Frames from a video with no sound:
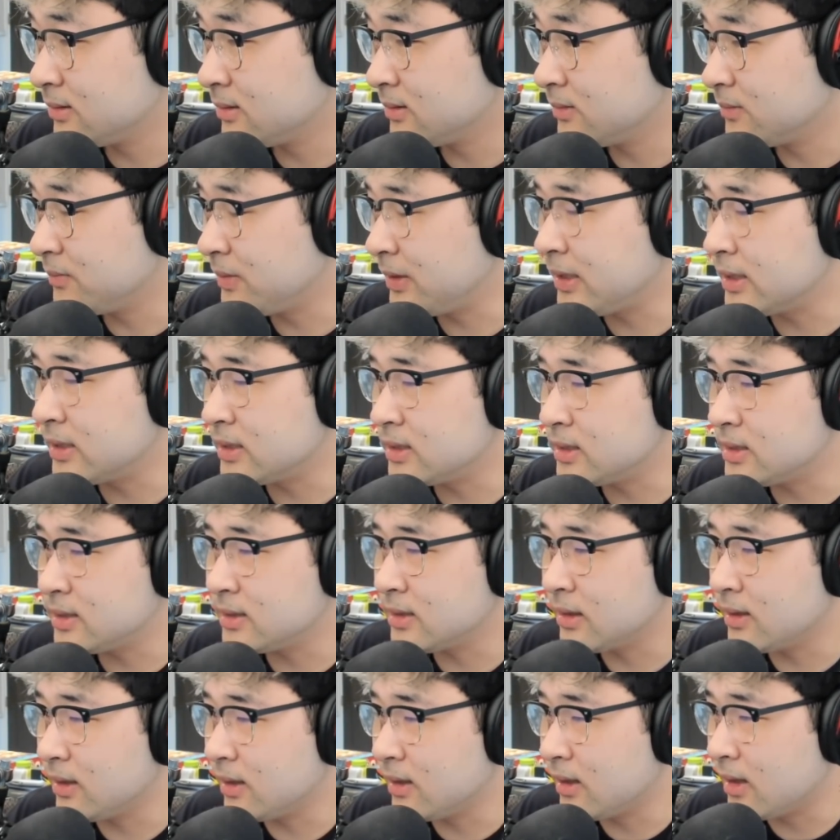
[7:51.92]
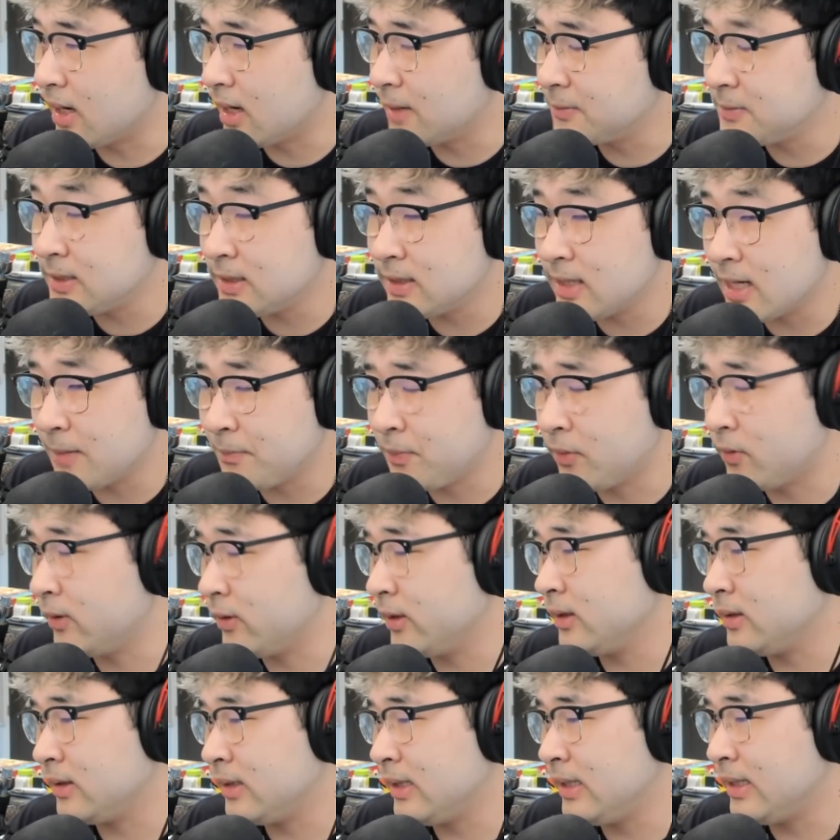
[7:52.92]
because up to that
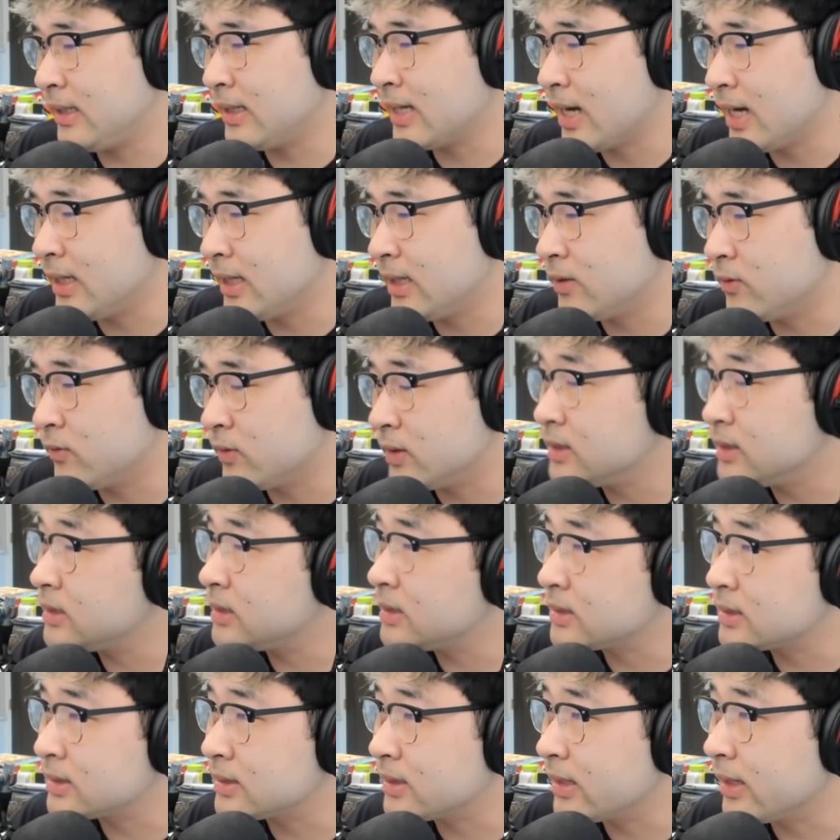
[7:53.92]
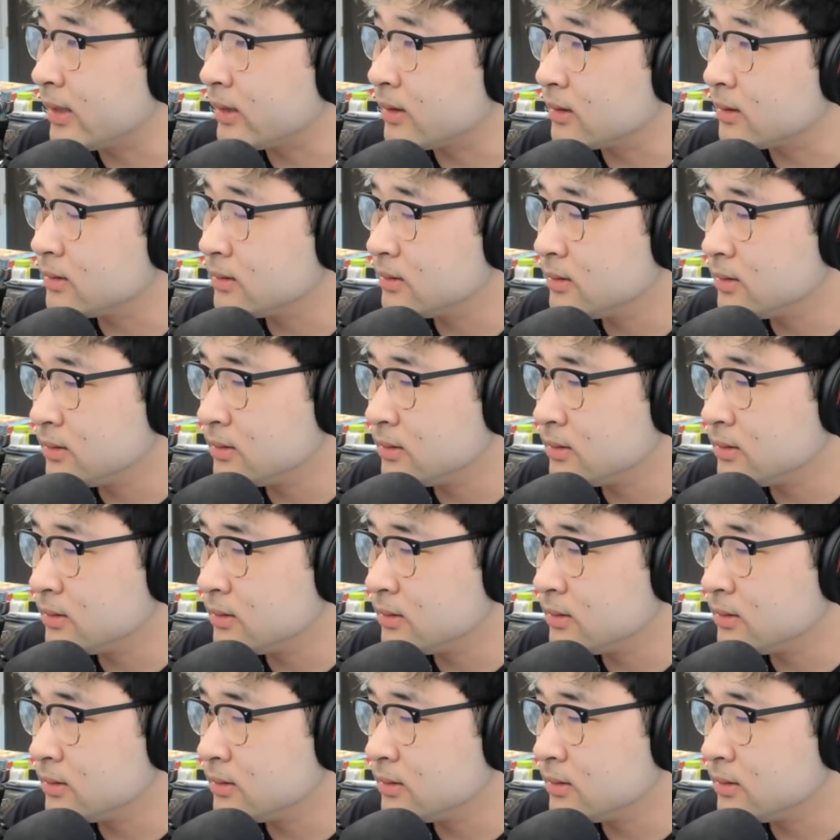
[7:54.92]
point he kind of was just like